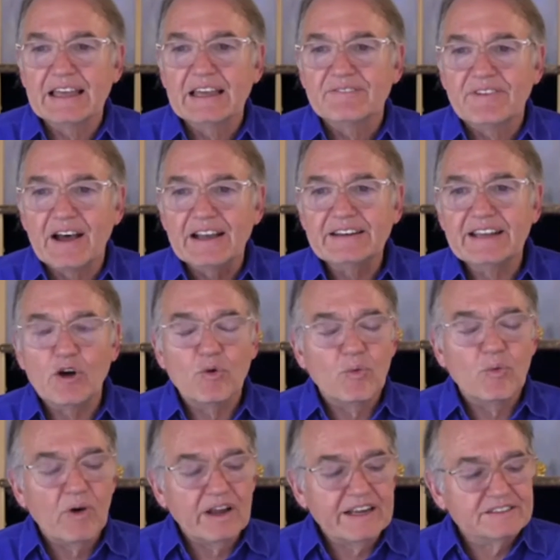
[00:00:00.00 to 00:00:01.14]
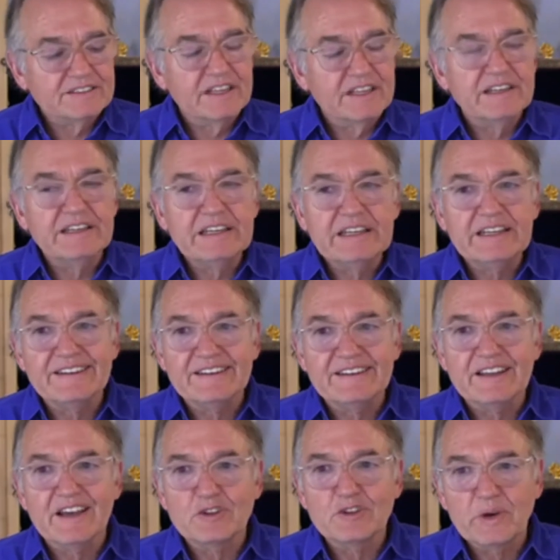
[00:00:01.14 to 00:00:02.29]
find out what is the need,
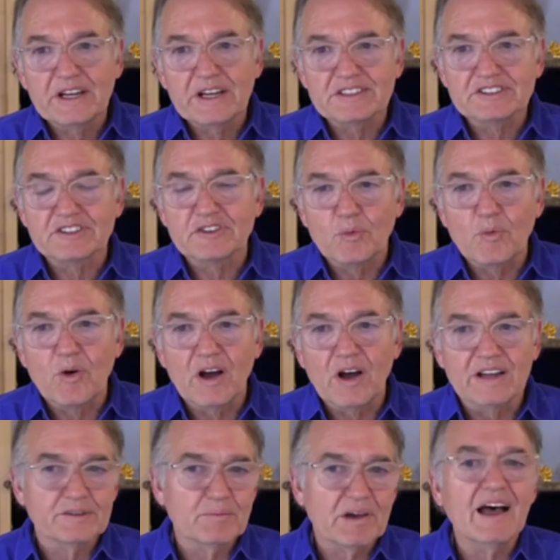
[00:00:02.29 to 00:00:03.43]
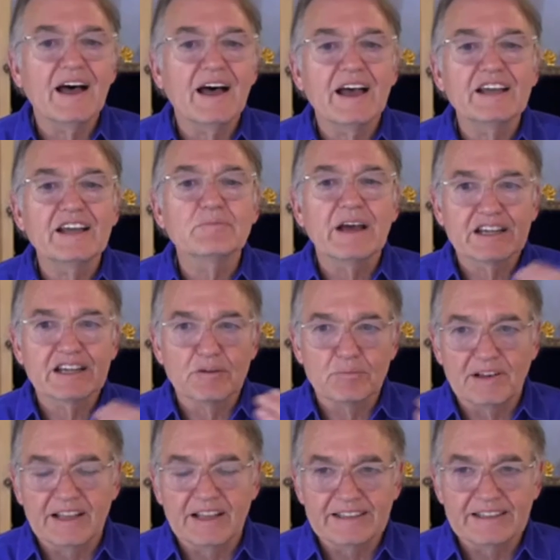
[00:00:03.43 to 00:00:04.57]
the wish, the want behind my
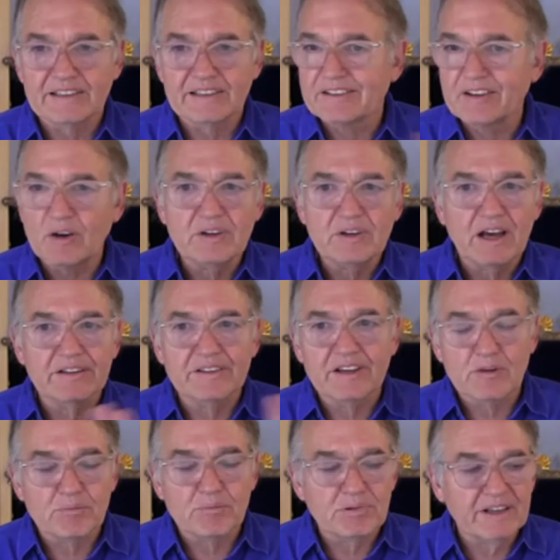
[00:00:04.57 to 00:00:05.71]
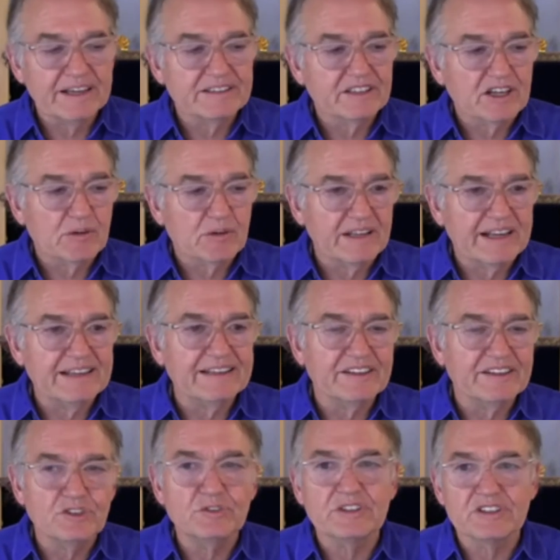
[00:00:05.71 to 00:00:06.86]
complaint. Don't utter the complaint. The complaint is
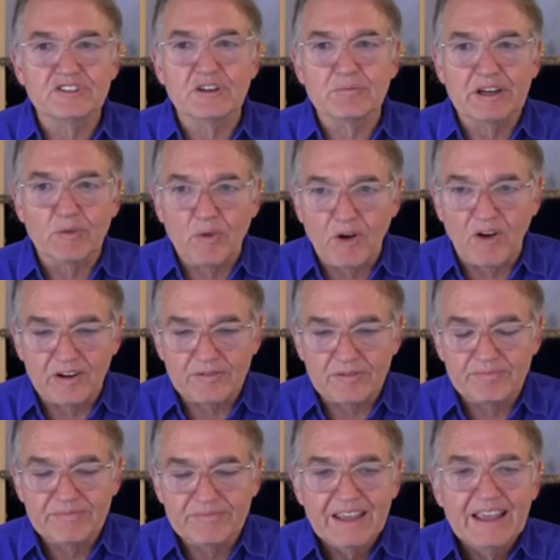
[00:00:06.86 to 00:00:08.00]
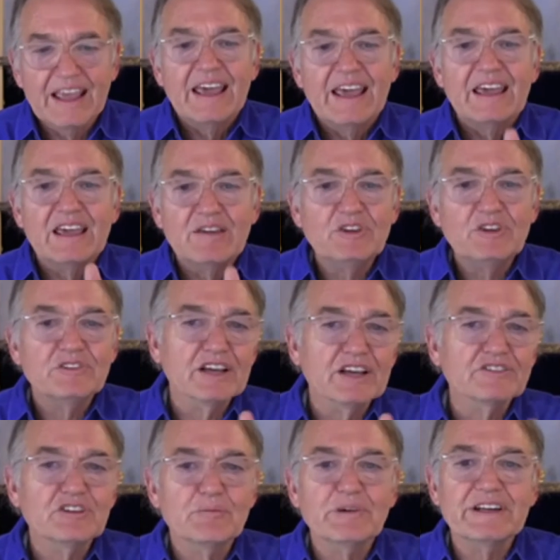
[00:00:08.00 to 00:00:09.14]
you did something wrong. If you tell
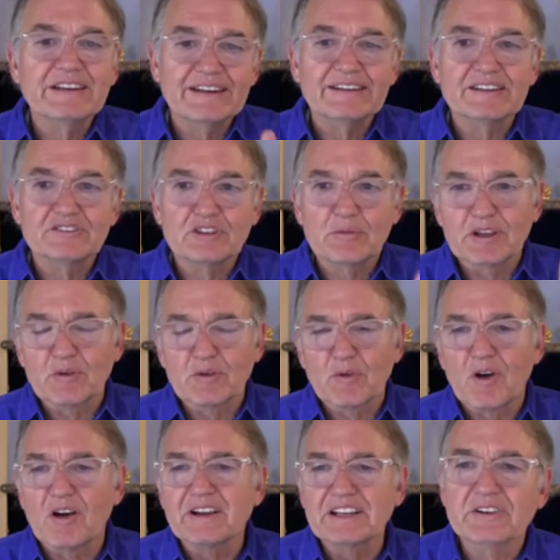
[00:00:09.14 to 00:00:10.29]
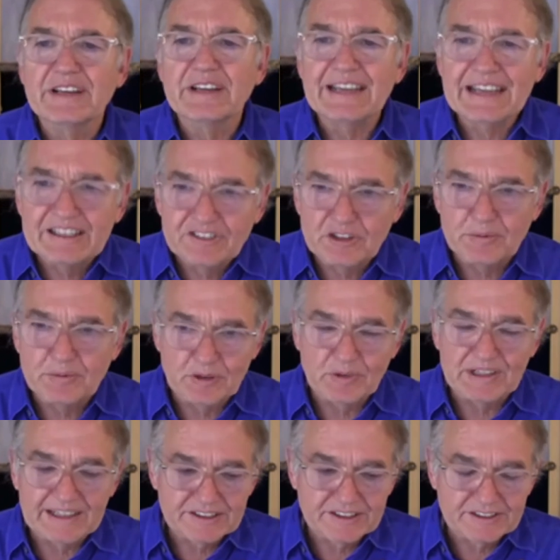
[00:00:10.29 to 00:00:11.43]
somebody they did something wrong and you're in an intimate
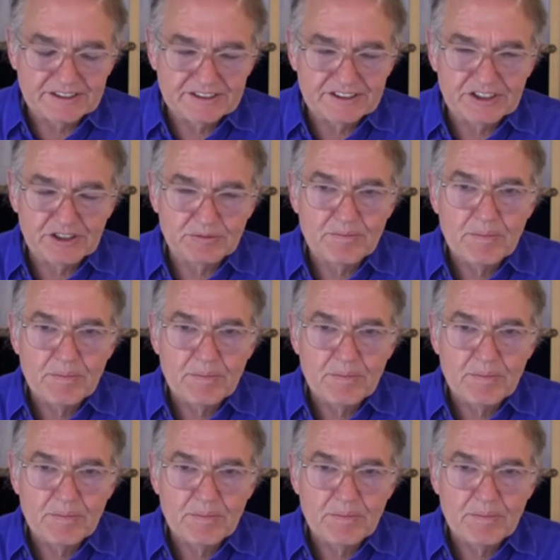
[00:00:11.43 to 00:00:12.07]
relationship,